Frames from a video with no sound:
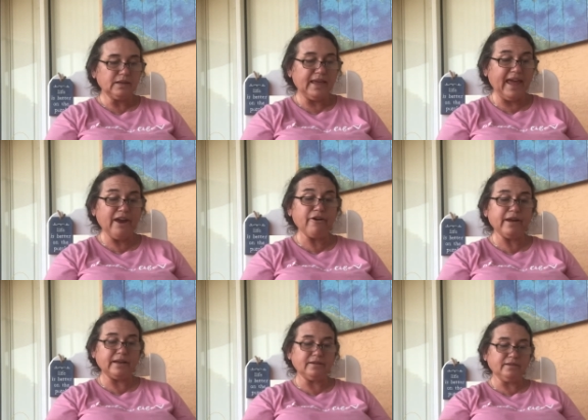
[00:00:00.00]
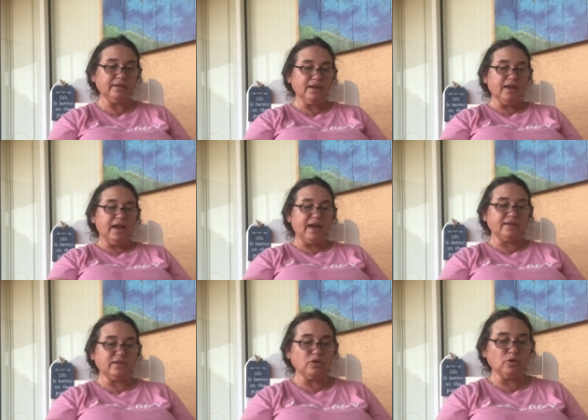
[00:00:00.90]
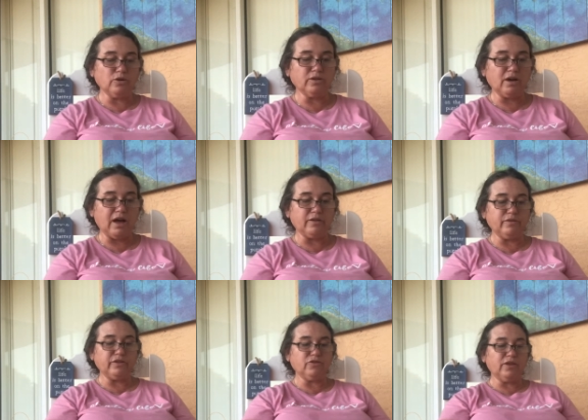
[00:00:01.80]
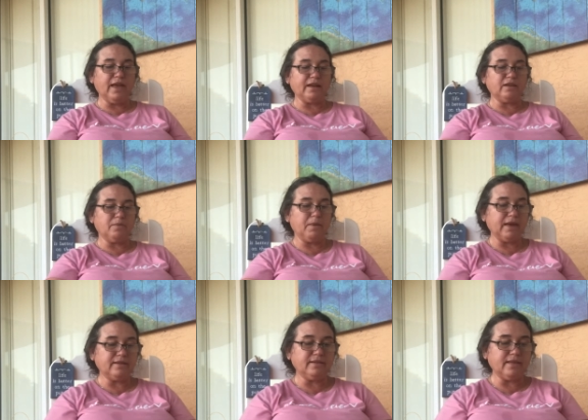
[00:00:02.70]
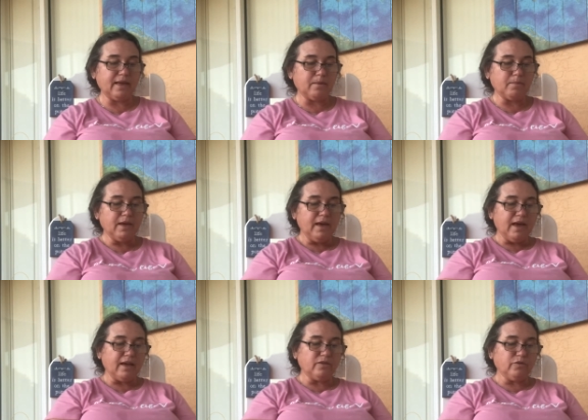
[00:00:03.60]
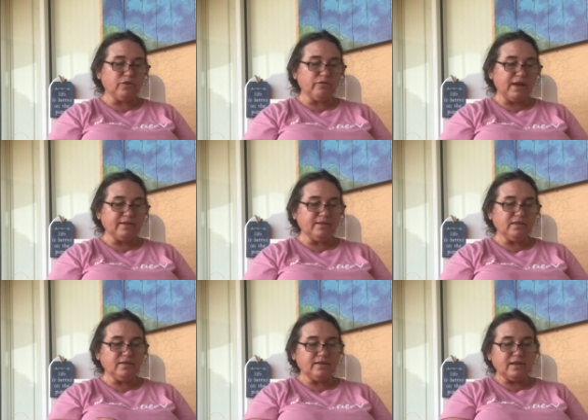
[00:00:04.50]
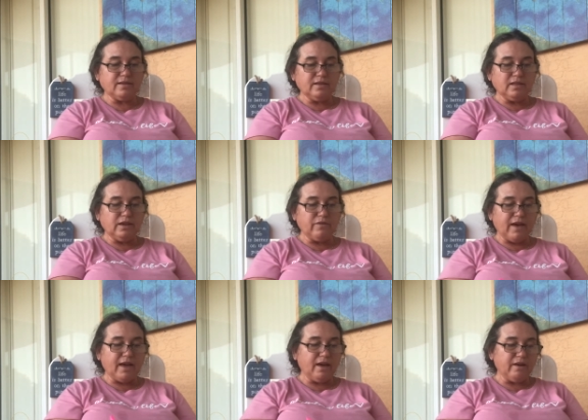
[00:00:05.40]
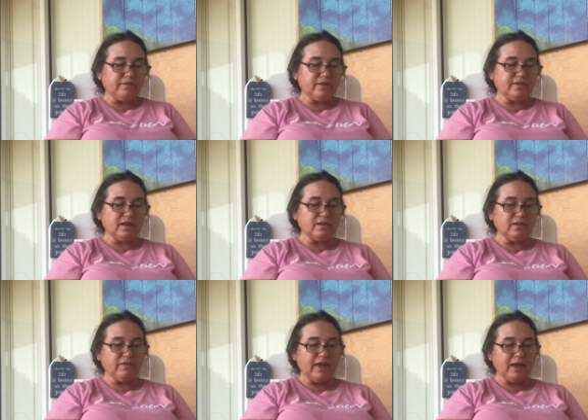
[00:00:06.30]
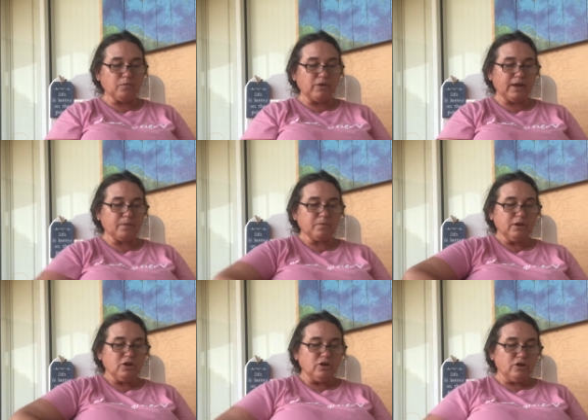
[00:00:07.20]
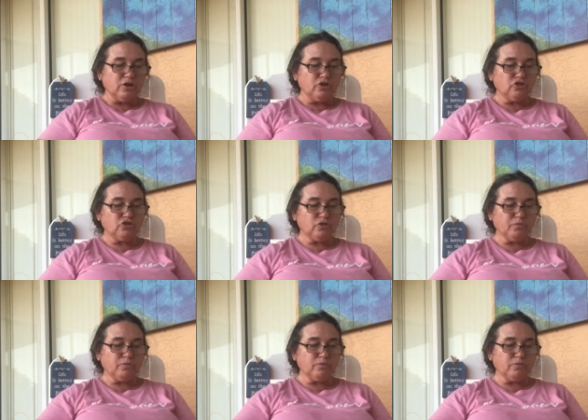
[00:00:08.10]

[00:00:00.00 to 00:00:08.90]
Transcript: Aaron, as the Lord the God of Israel had commanded them, as for the rest of the sons of Levi, of the sons of Amram, Shubael